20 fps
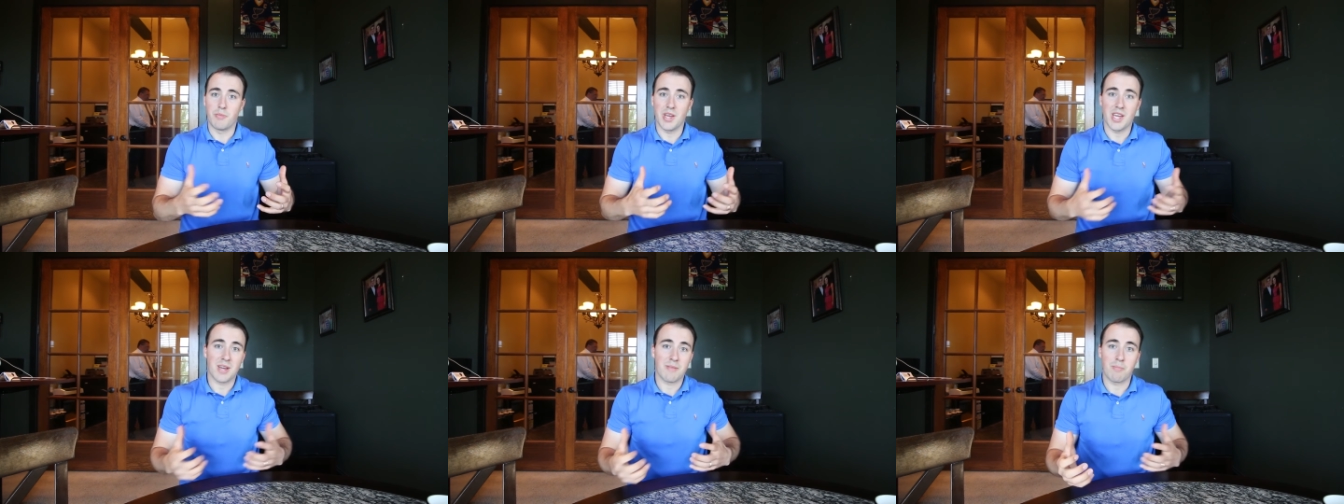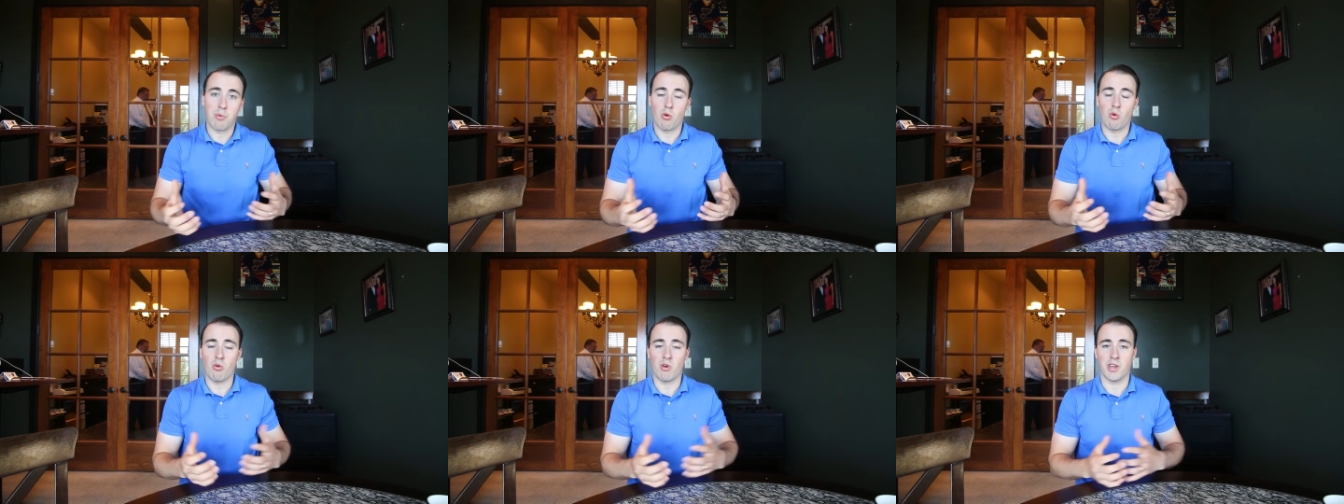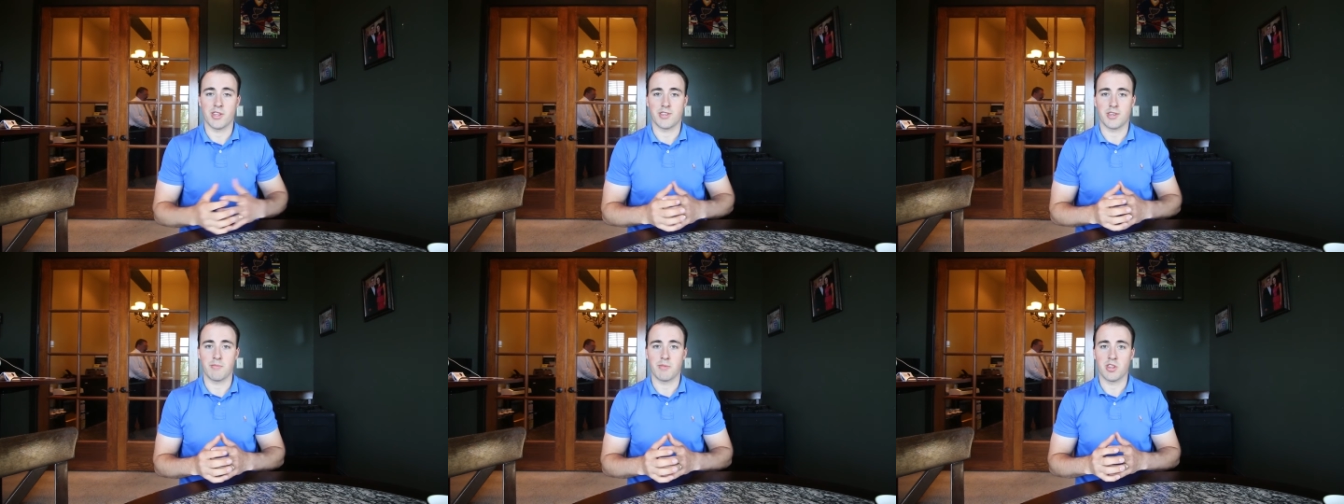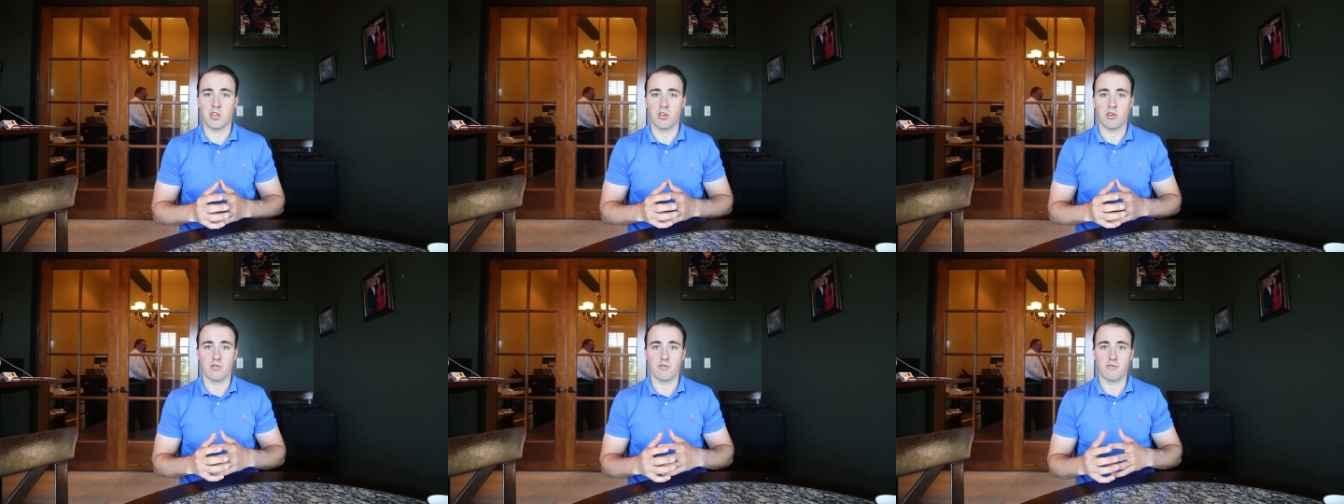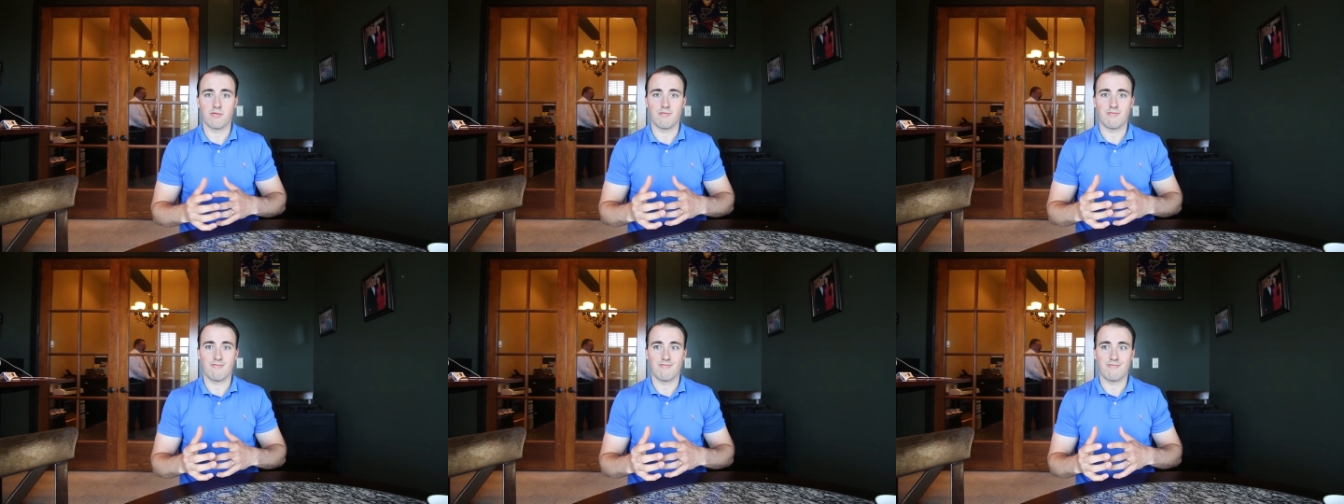big points. I mean, those,
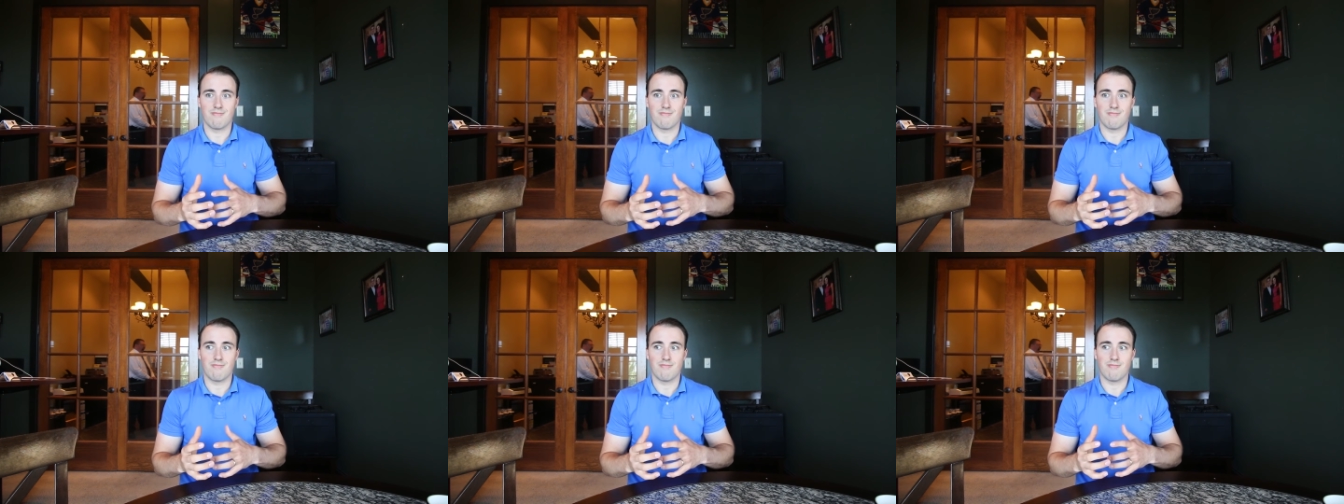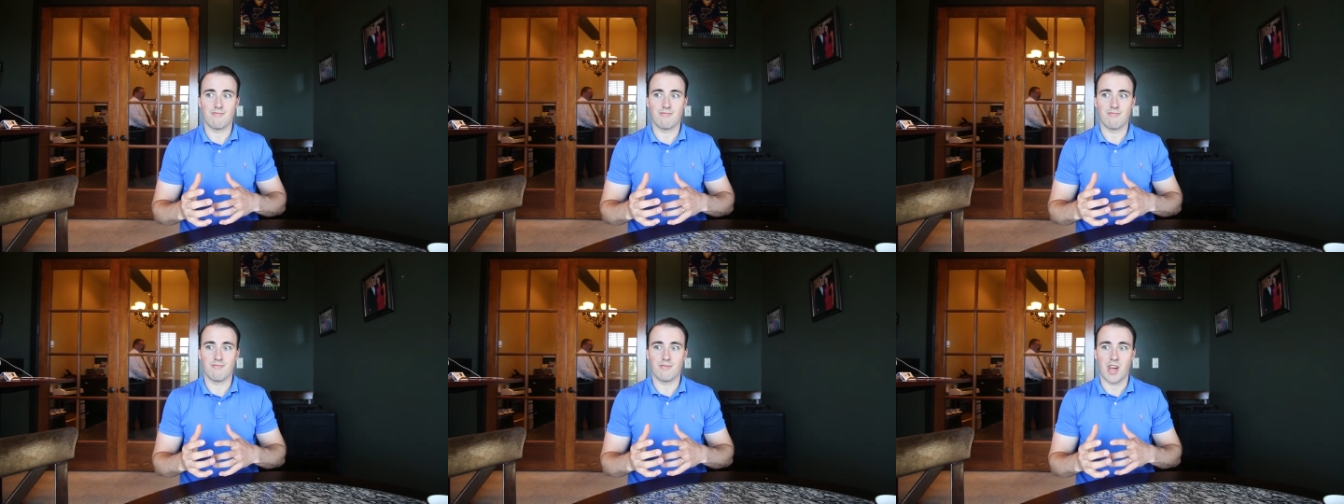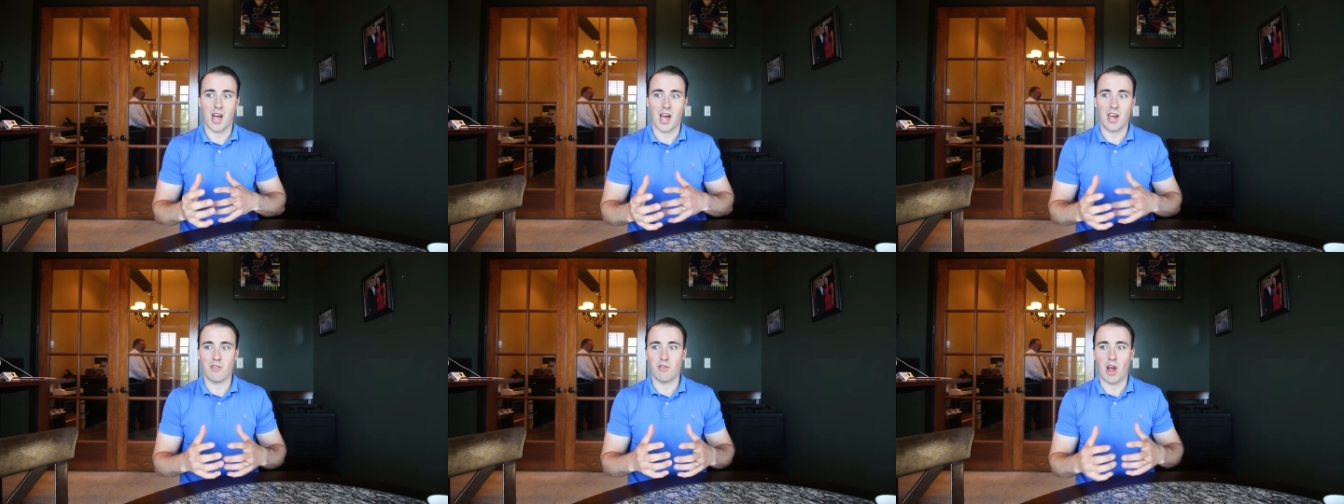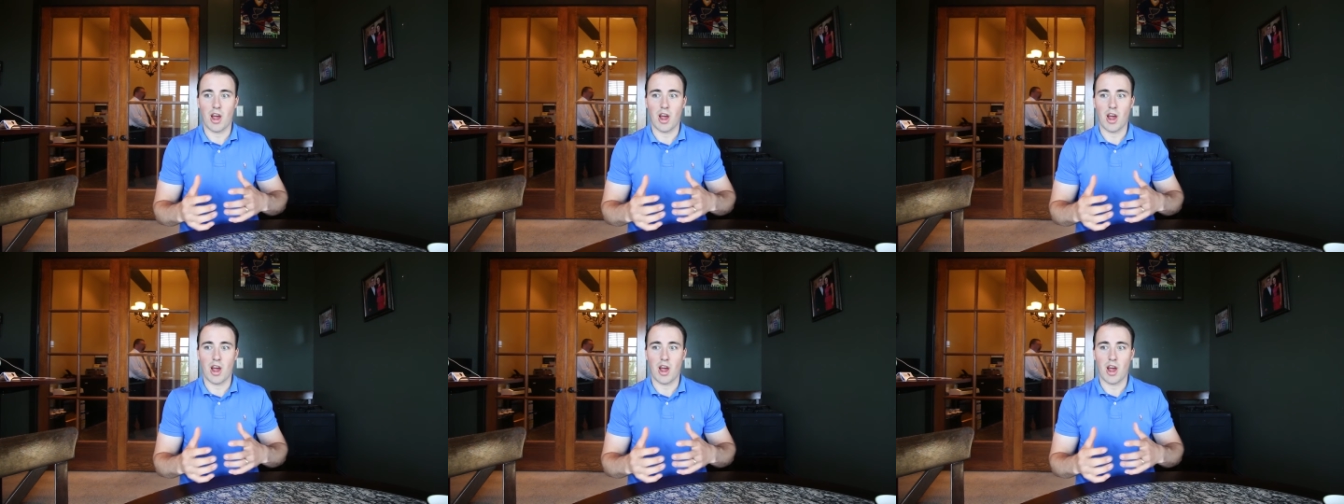I,